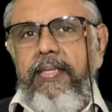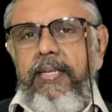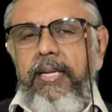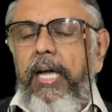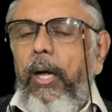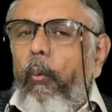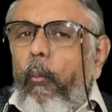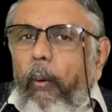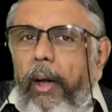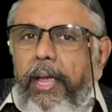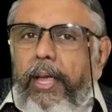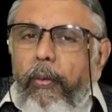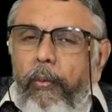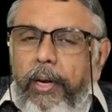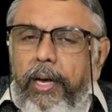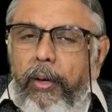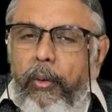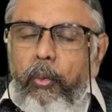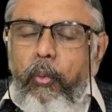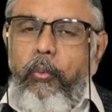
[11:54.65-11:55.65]
Why you
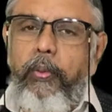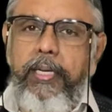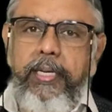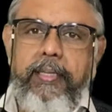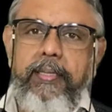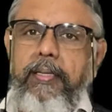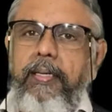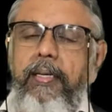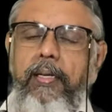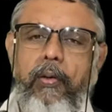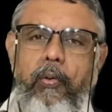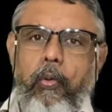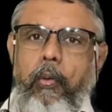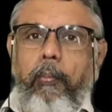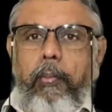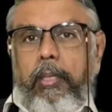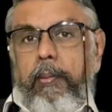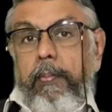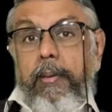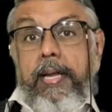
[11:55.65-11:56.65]
didn't do that? No,
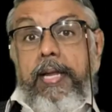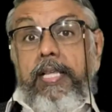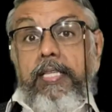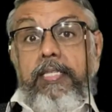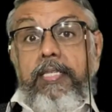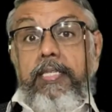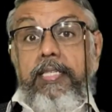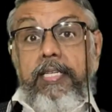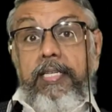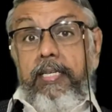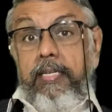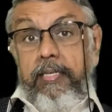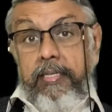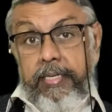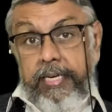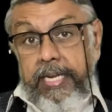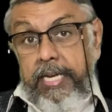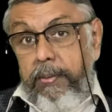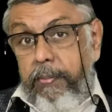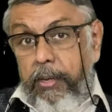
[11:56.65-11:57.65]
my manager didn't
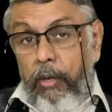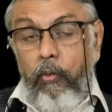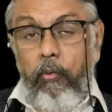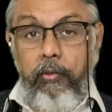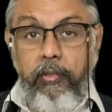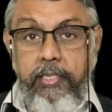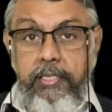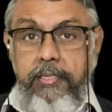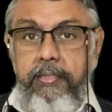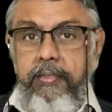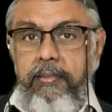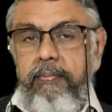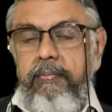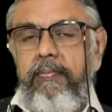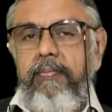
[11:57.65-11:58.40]
train me on this.